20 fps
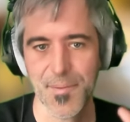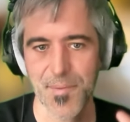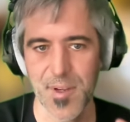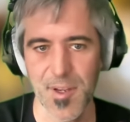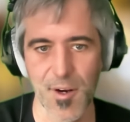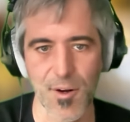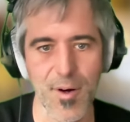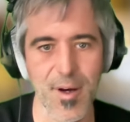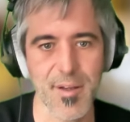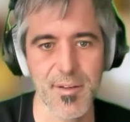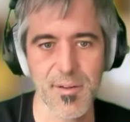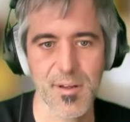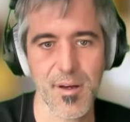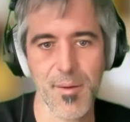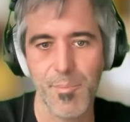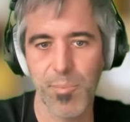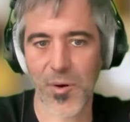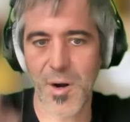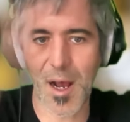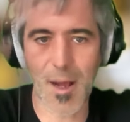you know a,
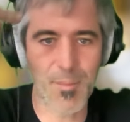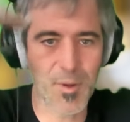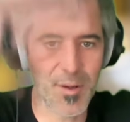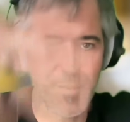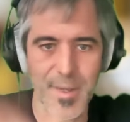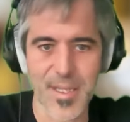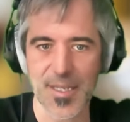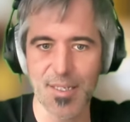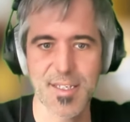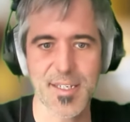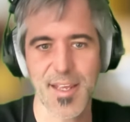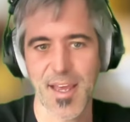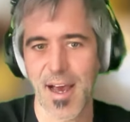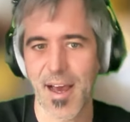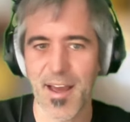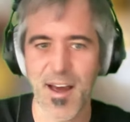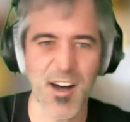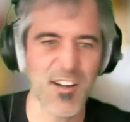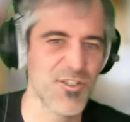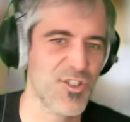a problem in CI
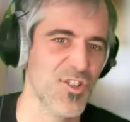I'll